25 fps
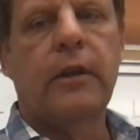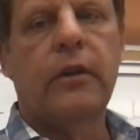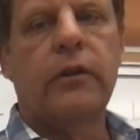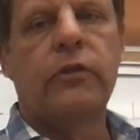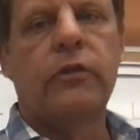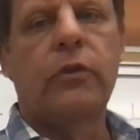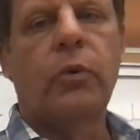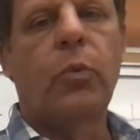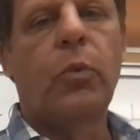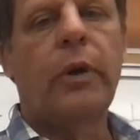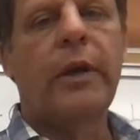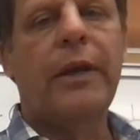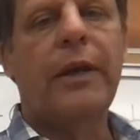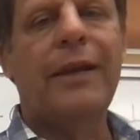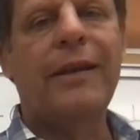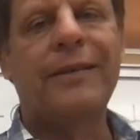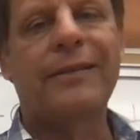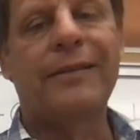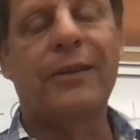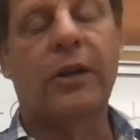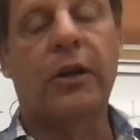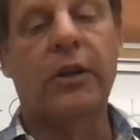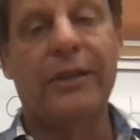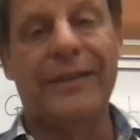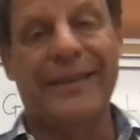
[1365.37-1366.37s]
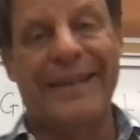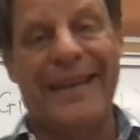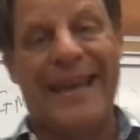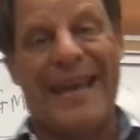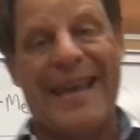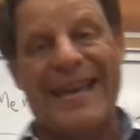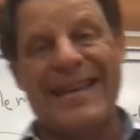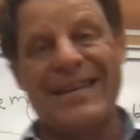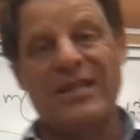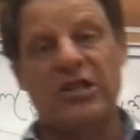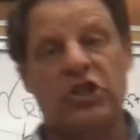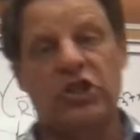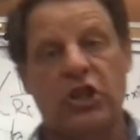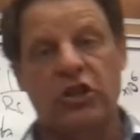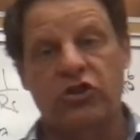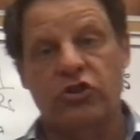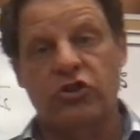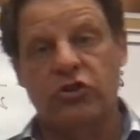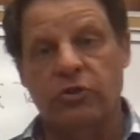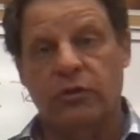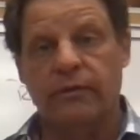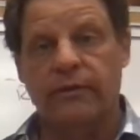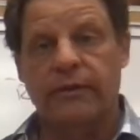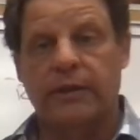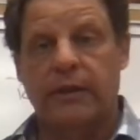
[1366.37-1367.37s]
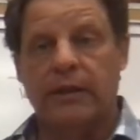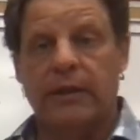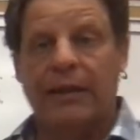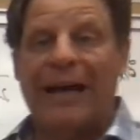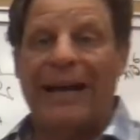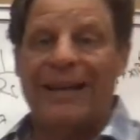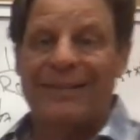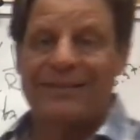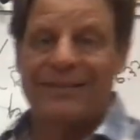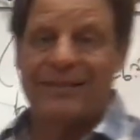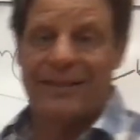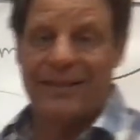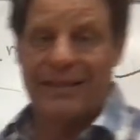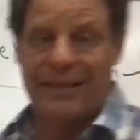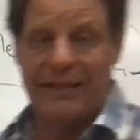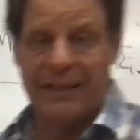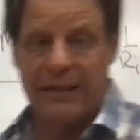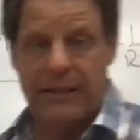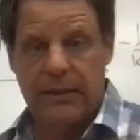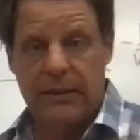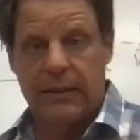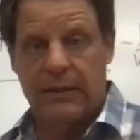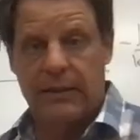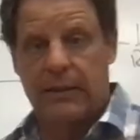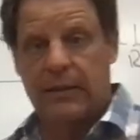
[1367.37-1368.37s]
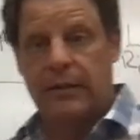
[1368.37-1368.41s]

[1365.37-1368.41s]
So what is our tangential velocity?